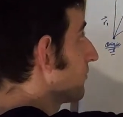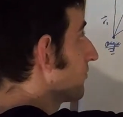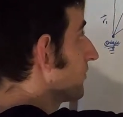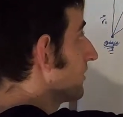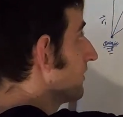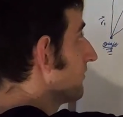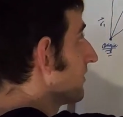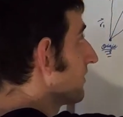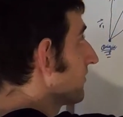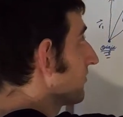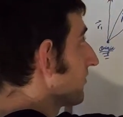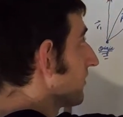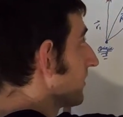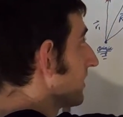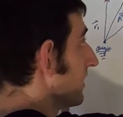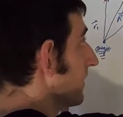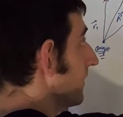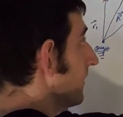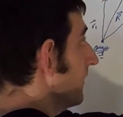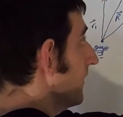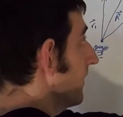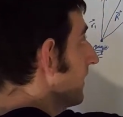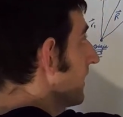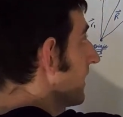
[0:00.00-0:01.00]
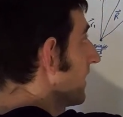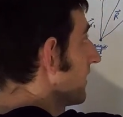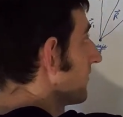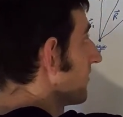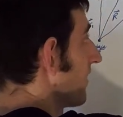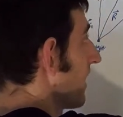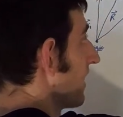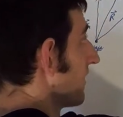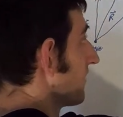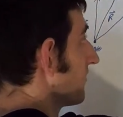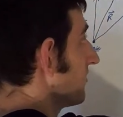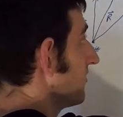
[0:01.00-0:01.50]
previously is
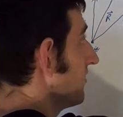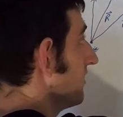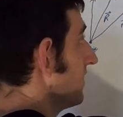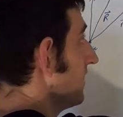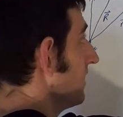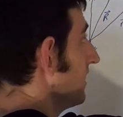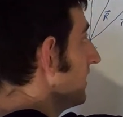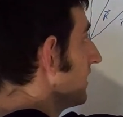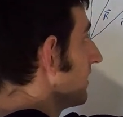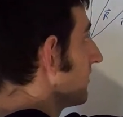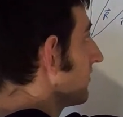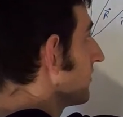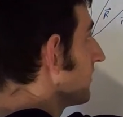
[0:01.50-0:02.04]
that T is